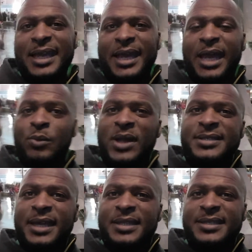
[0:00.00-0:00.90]
it wasn't
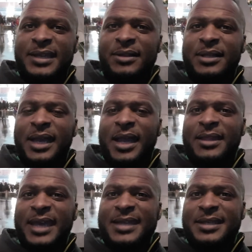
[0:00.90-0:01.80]
until
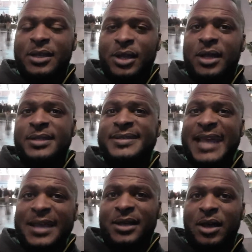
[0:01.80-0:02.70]
they got
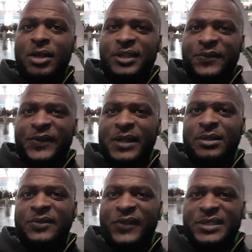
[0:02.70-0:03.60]
Saka on the field
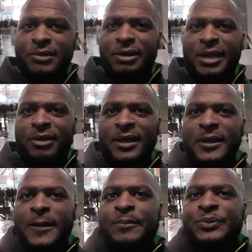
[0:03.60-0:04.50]
for Torreira
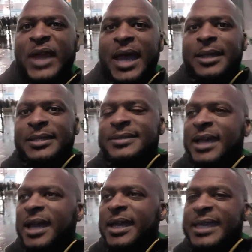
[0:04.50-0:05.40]

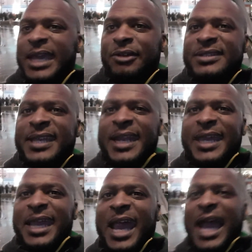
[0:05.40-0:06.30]
that Kieran Tierney
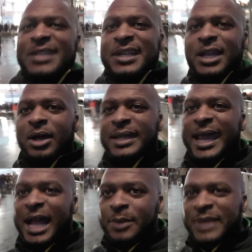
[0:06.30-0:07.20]
actually got the
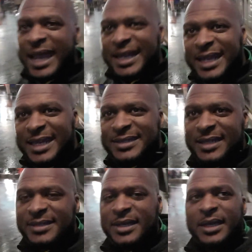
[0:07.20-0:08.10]
help that he
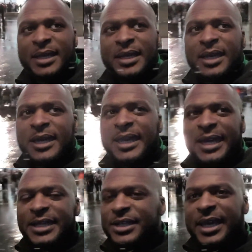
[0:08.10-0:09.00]
needed.
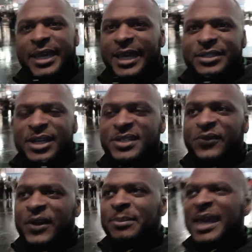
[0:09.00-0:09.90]
It just,
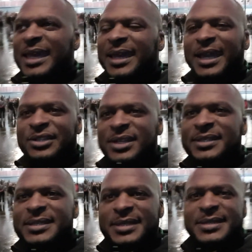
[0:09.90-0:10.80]
for me, it just
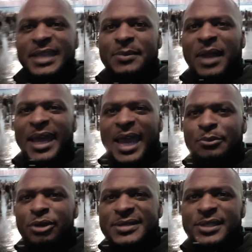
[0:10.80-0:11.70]
doesn't seem like
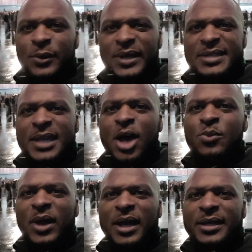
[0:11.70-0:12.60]
Emery's doing his
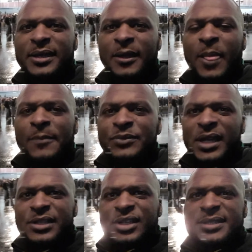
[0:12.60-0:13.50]
homework. And
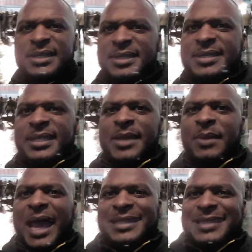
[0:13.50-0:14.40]
it just doesn't seem
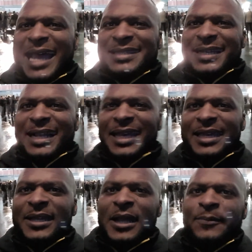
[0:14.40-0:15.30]
like tactically,
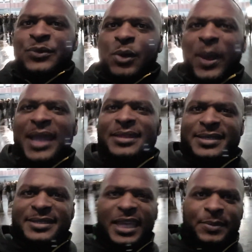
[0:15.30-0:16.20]
the way this
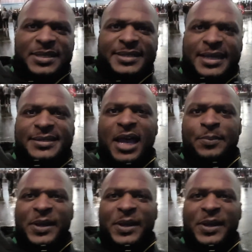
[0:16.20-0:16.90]
team is set up,